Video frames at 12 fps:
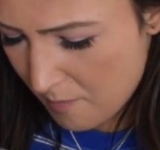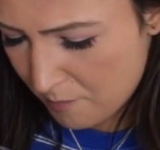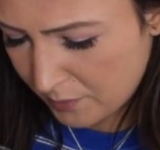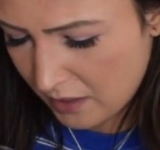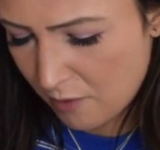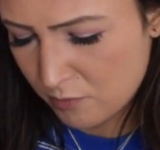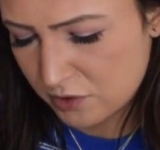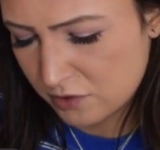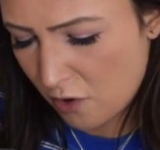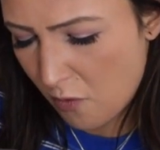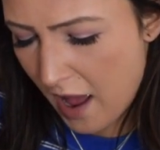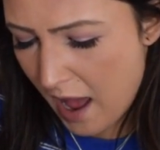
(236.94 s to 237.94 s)
But I was
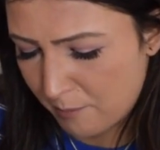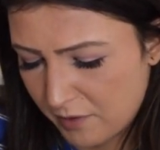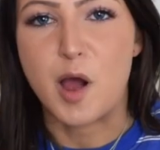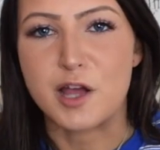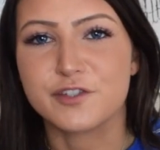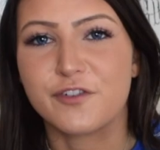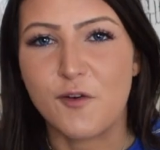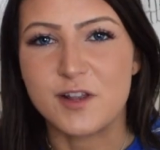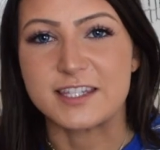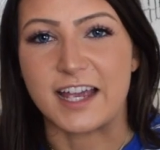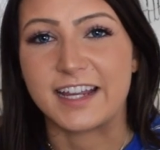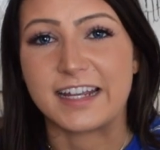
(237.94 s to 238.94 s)
so happy. Pause for
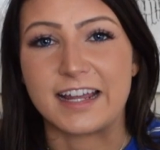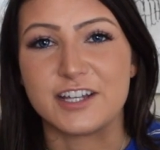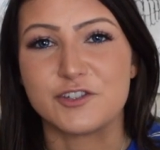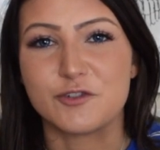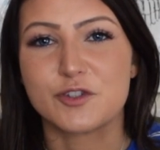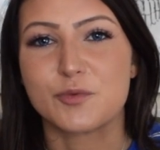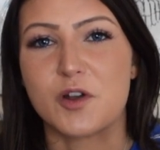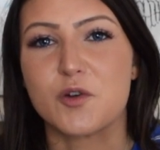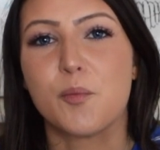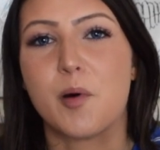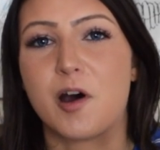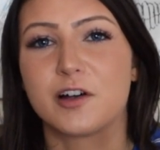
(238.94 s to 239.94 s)
1 second. I do just want
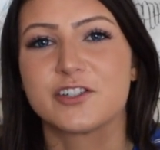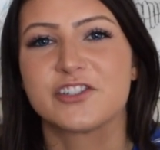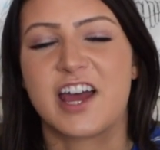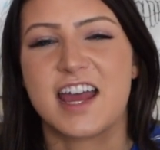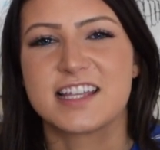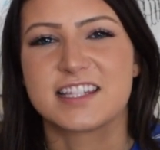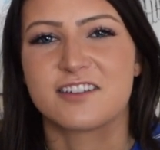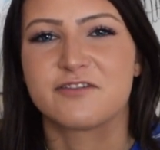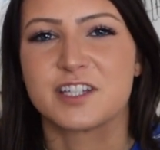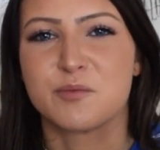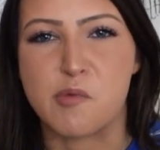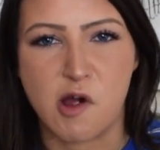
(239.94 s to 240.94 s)
to apologize if
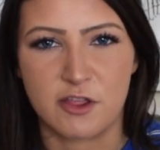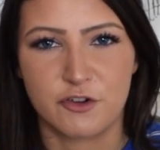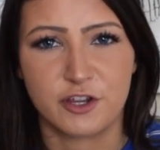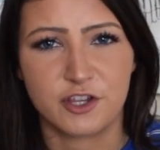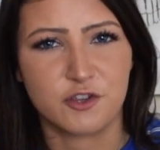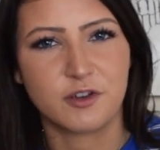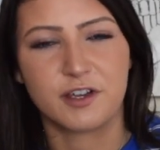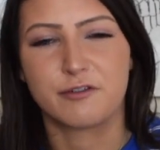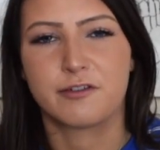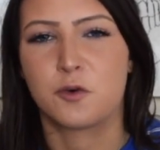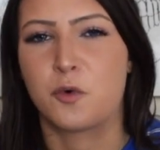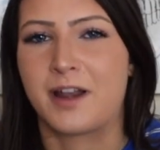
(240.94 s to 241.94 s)
it's bothering you, if
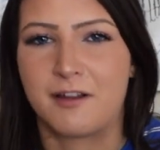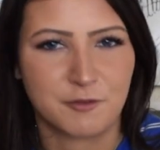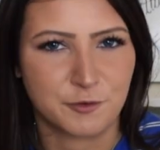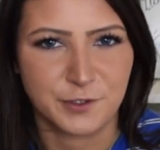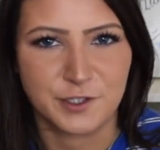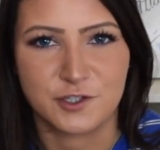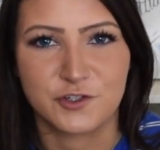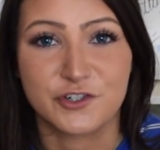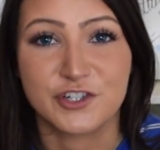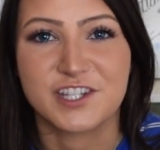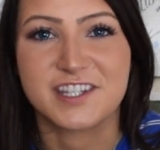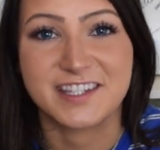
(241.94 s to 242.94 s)
for whatever reason you're
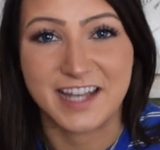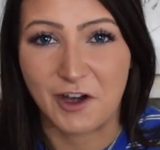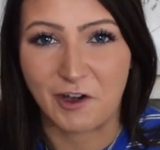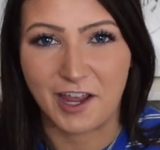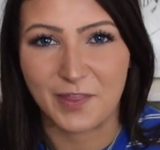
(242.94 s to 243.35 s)
just staring